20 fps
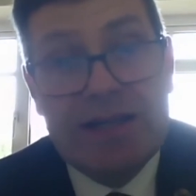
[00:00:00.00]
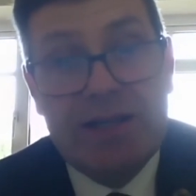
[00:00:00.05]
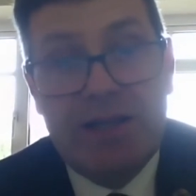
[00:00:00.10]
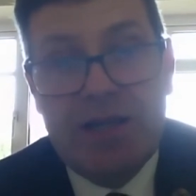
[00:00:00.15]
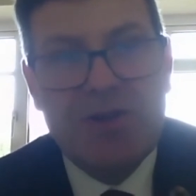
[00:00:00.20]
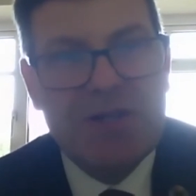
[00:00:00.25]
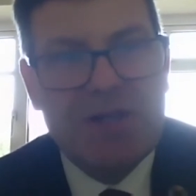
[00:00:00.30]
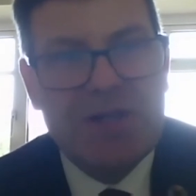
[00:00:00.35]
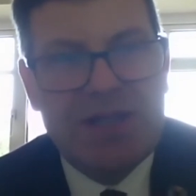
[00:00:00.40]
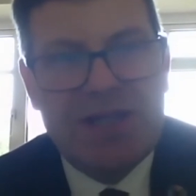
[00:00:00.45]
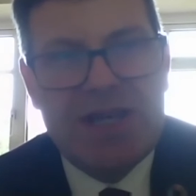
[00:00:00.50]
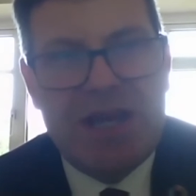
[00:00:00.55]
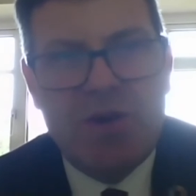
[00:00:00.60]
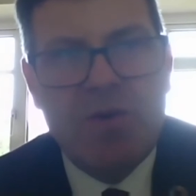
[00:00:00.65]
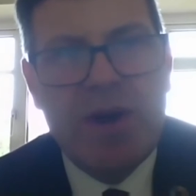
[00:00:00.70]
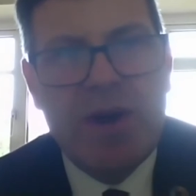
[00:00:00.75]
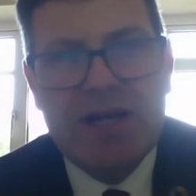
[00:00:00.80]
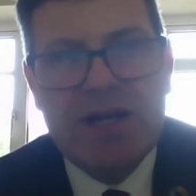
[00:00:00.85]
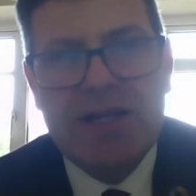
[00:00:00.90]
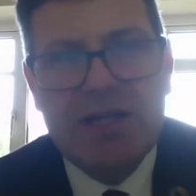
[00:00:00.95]
they could see
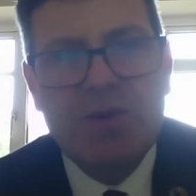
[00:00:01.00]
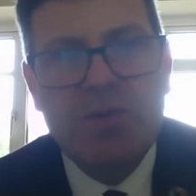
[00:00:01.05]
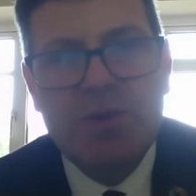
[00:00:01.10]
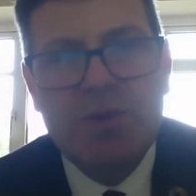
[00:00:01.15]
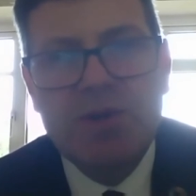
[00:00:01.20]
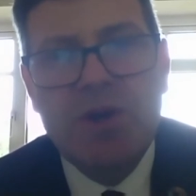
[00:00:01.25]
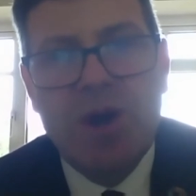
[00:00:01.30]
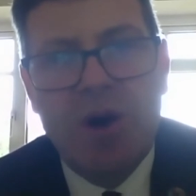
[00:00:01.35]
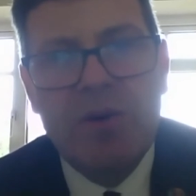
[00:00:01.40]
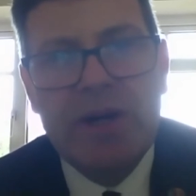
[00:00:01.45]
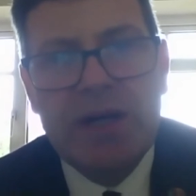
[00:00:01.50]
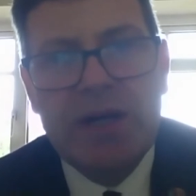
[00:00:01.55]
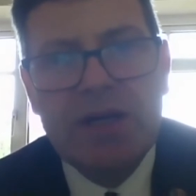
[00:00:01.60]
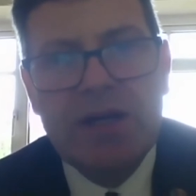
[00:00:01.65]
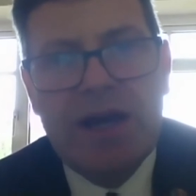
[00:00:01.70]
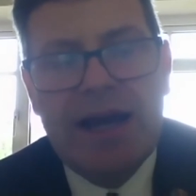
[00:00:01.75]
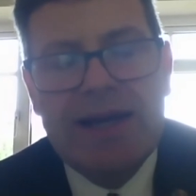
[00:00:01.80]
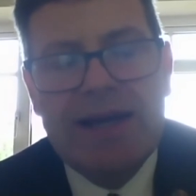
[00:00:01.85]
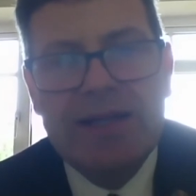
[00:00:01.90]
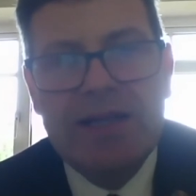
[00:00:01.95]
where this was going,
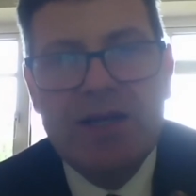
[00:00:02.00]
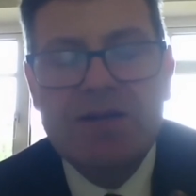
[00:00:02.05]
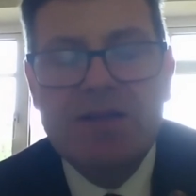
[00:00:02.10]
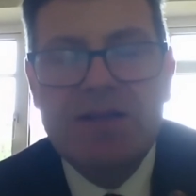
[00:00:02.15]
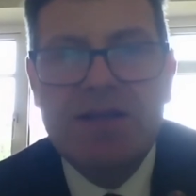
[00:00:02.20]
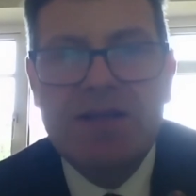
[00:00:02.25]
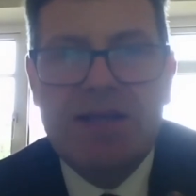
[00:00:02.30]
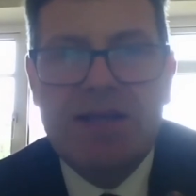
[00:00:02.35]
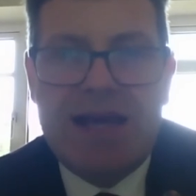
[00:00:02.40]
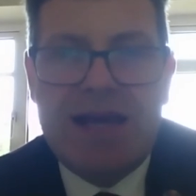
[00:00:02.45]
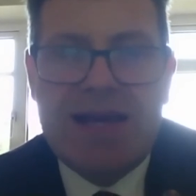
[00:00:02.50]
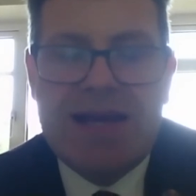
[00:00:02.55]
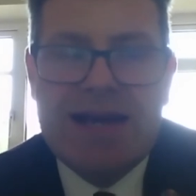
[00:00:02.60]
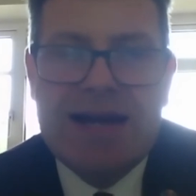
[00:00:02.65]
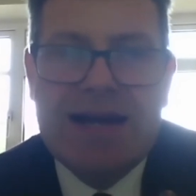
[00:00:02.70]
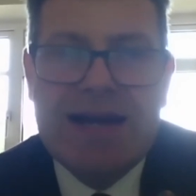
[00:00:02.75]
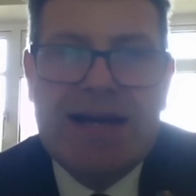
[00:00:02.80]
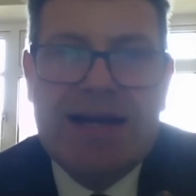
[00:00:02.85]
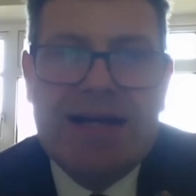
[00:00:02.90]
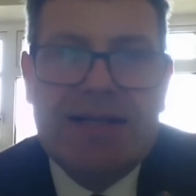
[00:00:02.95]
and they could see
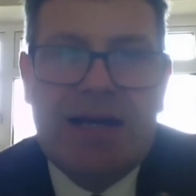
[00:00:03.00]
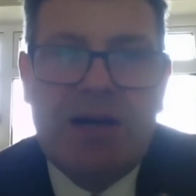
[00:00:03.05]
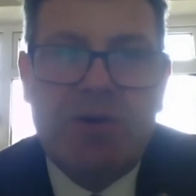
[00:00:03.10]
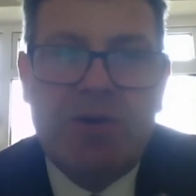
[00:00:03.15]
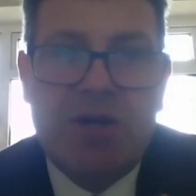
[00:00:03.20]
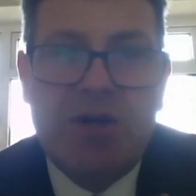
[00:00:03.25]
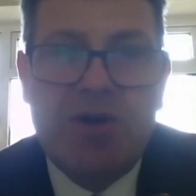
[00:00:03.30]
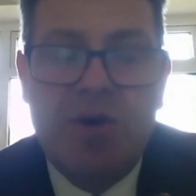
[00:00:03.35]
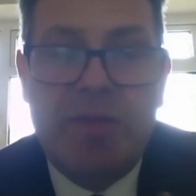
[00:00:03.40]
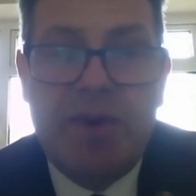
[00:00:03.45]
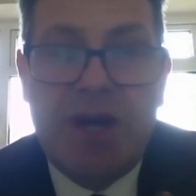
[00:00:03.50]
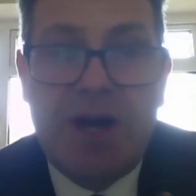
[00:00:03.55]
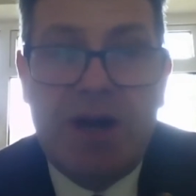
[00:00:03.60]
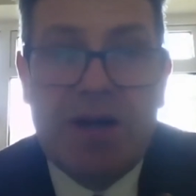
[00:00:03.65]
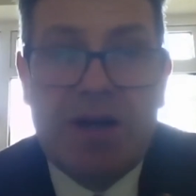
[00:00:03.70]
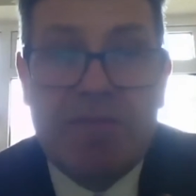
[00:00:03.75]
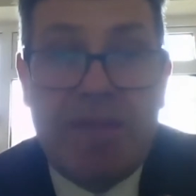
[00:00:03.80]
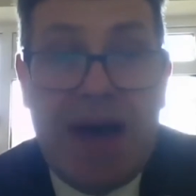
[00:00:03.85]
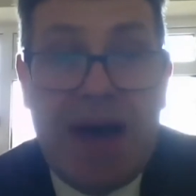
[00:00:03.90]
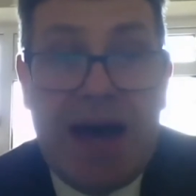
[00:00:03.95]
that we could be
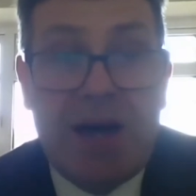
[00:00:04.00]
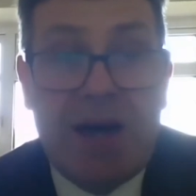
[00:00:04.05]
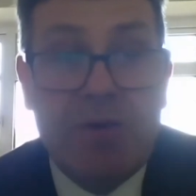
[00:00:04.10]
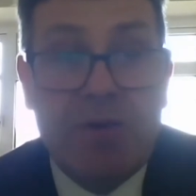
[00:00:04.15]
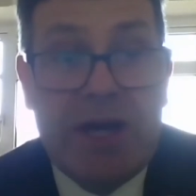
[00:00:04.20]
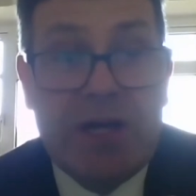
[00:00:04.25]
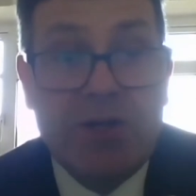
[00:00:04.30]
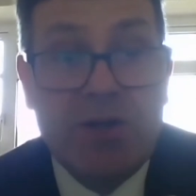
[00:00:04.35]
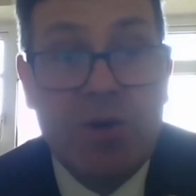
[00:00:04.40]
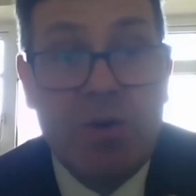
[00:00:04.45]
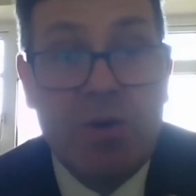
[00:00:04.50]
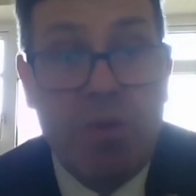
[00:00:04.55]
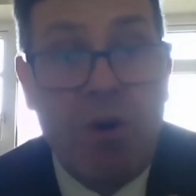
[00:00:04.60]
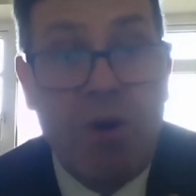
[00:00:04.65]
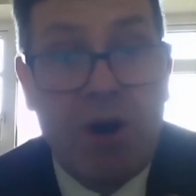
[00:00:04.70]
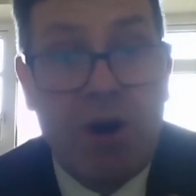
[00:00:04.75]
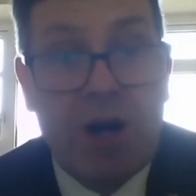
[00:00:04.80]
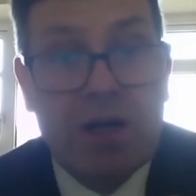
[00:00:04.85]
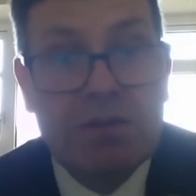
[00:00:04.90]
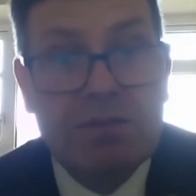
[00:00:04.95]
on a pathway to
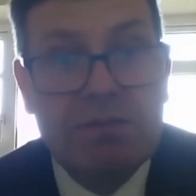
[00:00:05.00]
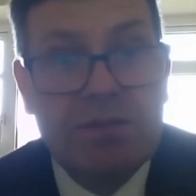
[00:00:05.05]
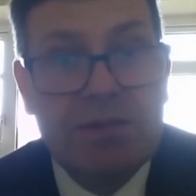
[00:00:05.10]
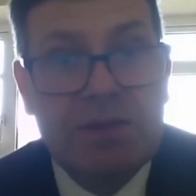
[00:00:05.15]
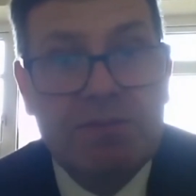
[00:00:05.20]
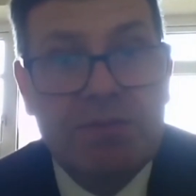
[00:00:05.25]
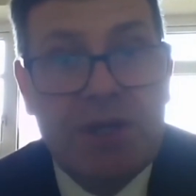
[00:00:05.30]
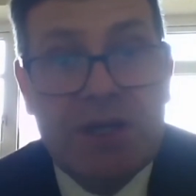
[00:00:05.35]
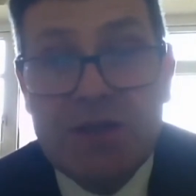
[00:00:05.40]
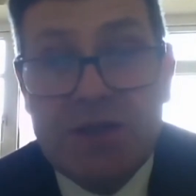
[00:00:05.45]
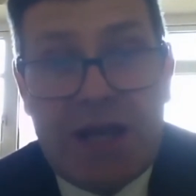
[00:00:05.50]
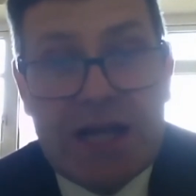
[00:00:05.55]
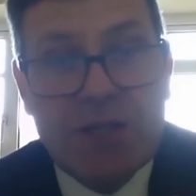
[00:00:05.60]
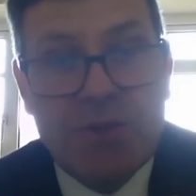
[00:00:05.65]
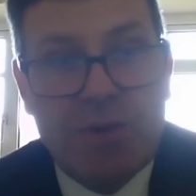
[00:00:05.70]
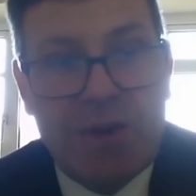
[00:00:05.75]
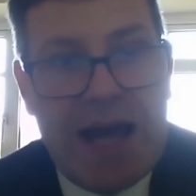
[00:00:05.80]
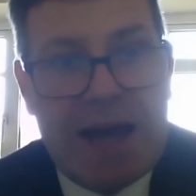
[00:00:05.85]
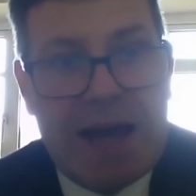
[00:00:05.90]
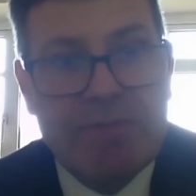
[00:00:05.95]
war, because
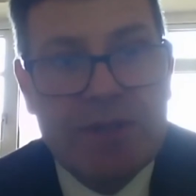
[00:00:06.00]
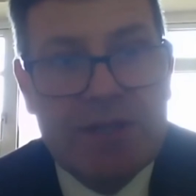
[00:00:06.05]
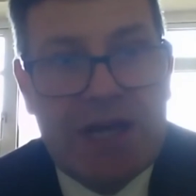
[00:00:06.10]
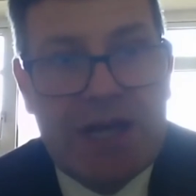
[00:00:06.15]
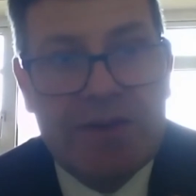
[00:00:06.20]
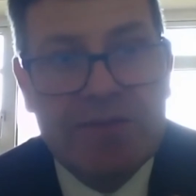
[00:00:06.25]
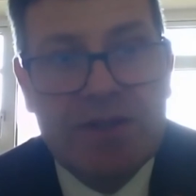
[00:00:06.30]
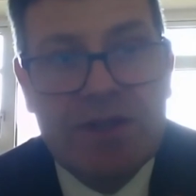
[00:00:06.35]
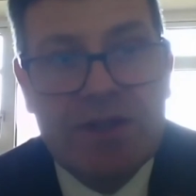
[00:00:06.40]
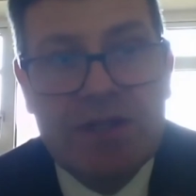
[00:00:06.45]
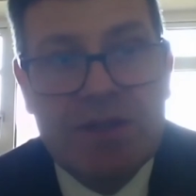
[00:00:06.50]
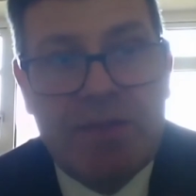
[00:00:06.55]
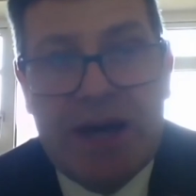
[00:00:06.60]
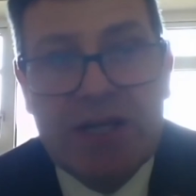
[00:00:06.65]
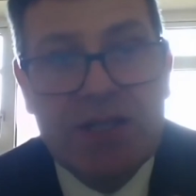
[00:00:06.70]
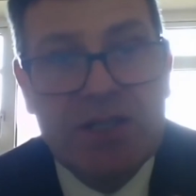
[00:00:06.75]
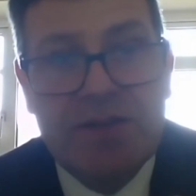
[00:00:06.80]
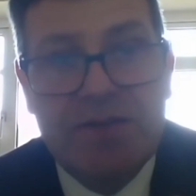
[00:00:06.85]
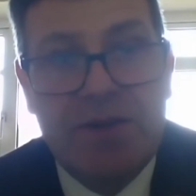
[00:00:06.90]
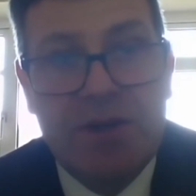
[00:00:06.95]
that's what happened after the
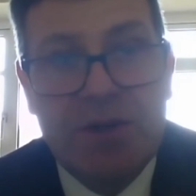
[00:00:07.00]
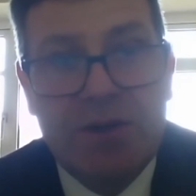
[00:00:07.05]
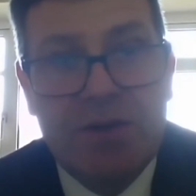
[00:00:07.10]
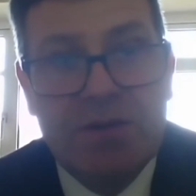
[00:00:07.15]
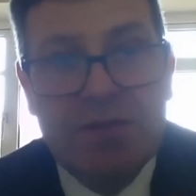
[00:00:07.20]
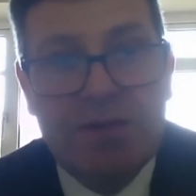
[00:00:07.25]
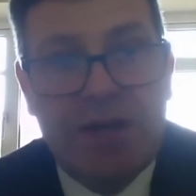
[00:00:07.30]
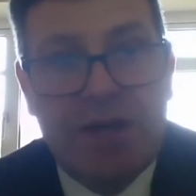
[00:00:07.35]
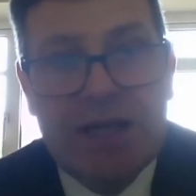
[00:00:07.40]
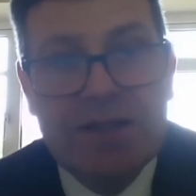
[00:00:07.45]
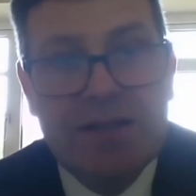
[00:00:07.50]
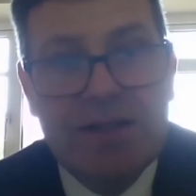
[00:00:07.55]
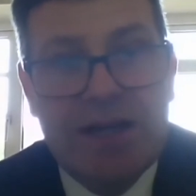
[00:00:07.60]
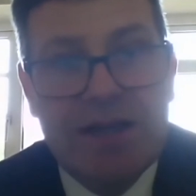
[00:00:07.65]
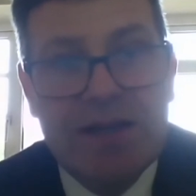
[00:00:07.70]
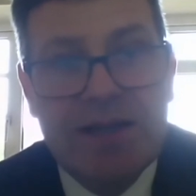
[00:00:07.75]
Spanish flu, right?